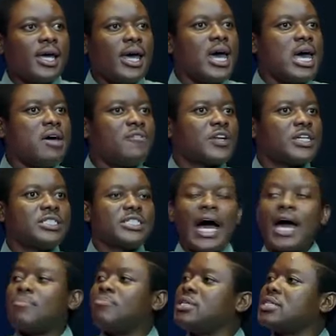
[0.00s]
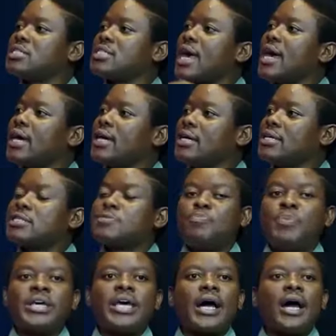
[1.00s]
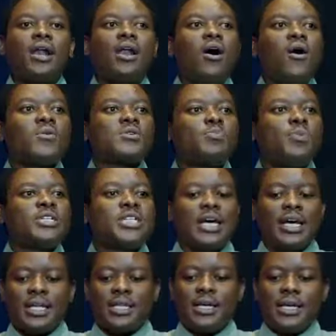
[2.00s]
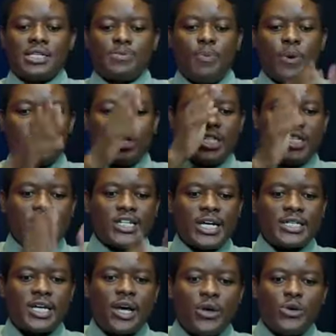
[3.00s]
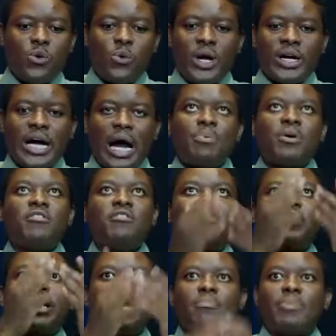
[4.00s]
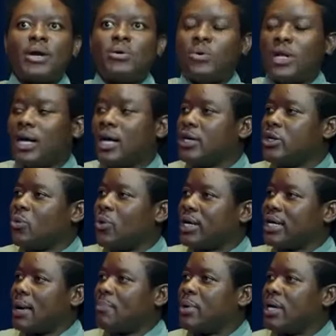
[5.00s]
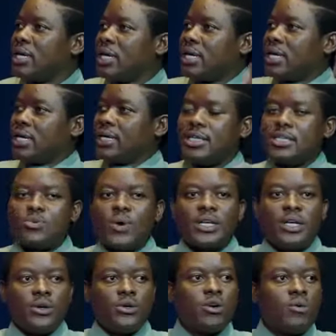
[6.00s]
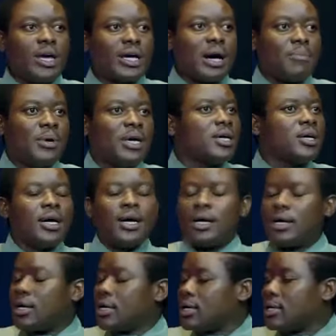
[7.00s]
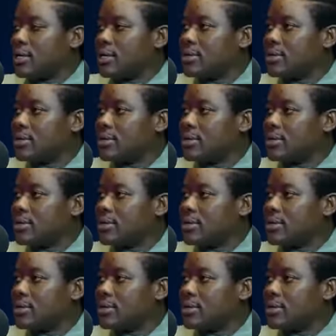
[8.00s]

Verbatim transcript: Every time he's there, speaking a long speech. These politicians, you wake up, you wake up, hey, this one, you wake up, uh-uh.